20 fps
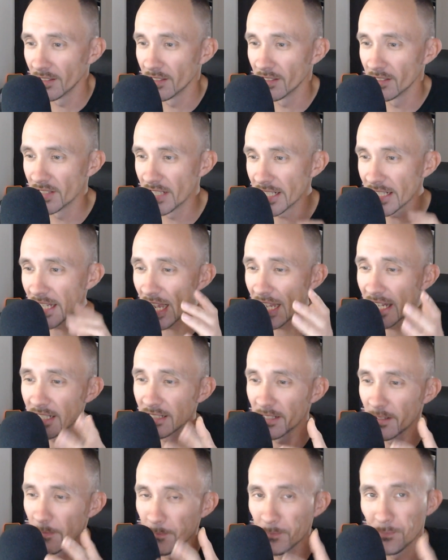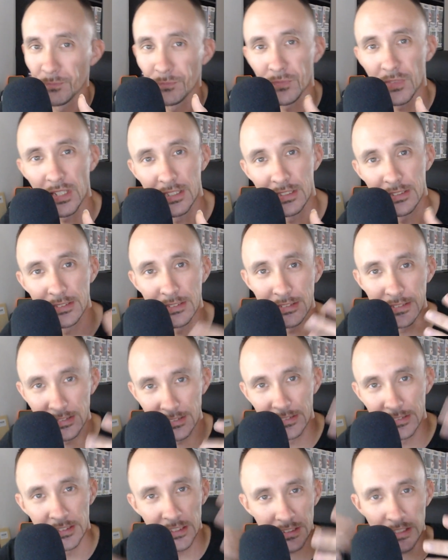D,
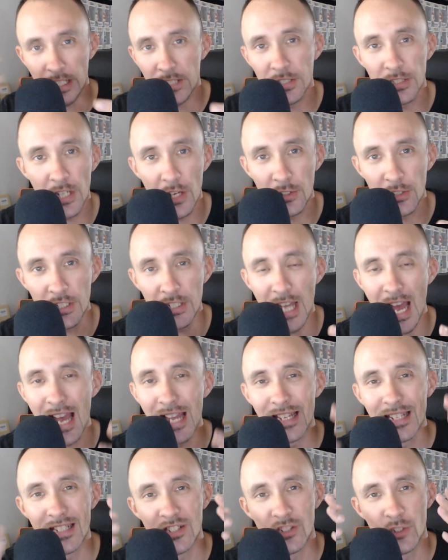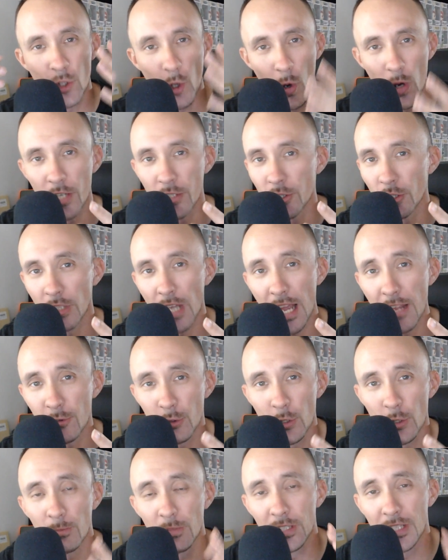just let you know, D, I enjoyed your live
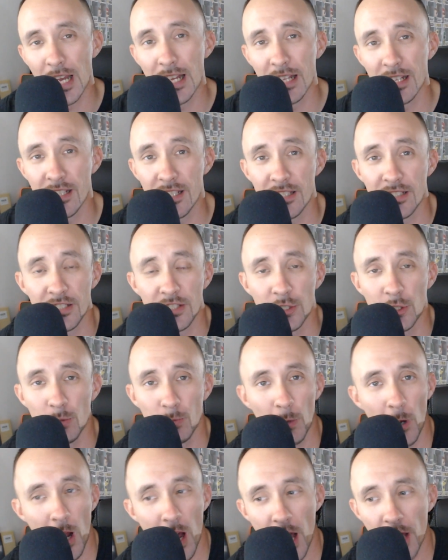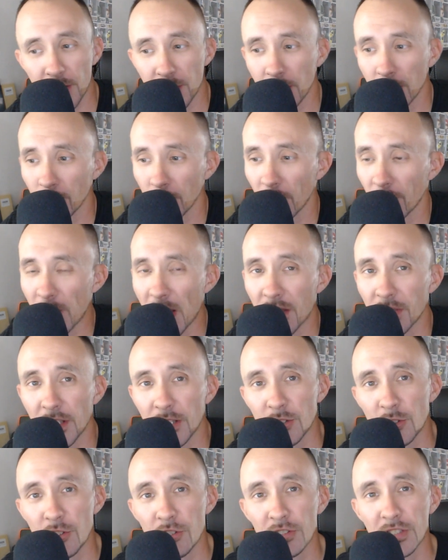stream today. It is super awesome. The fact
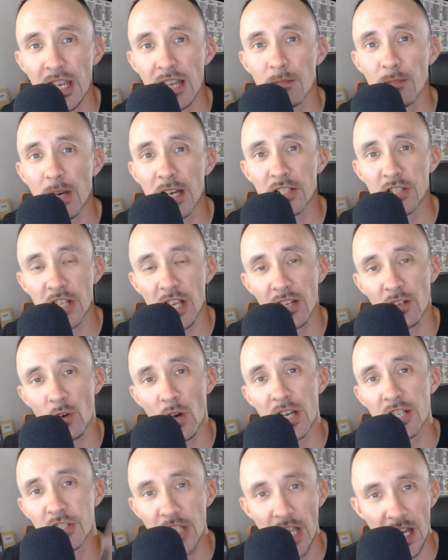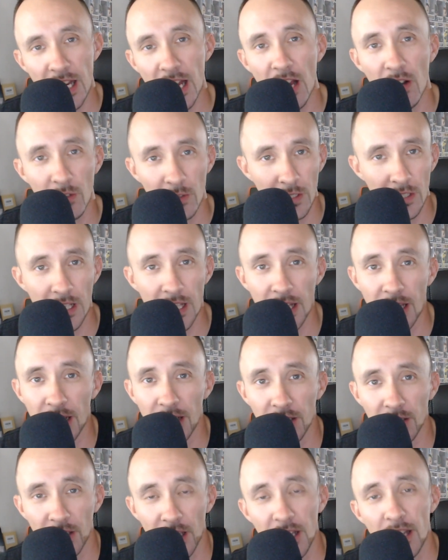that you gave my channel a shout out
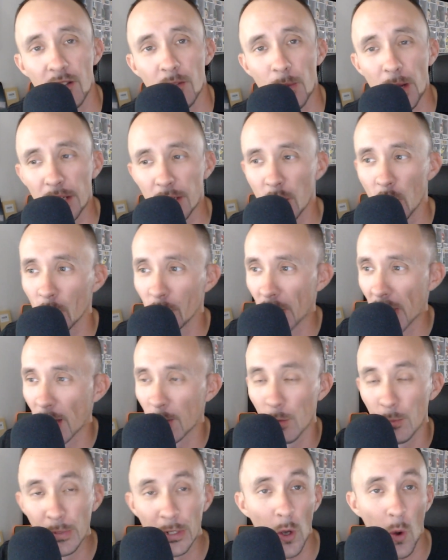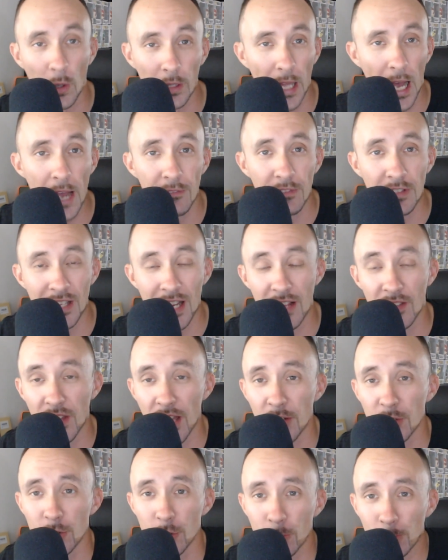and let everybody know that I'm going to be going live today,
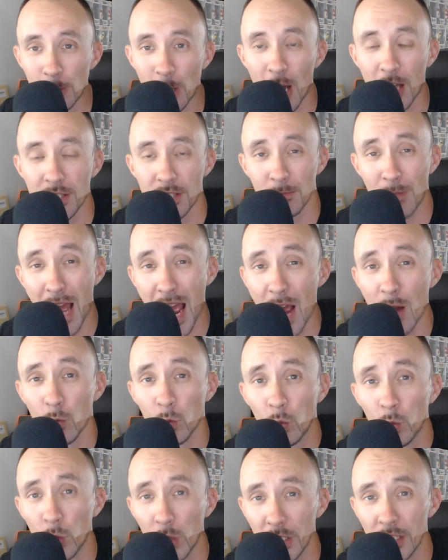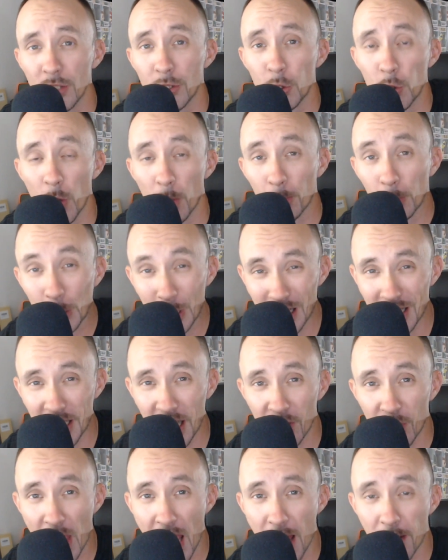that is super awesome. I really do
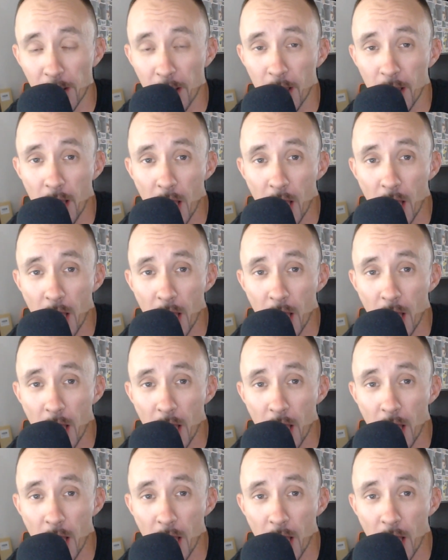appreciate that.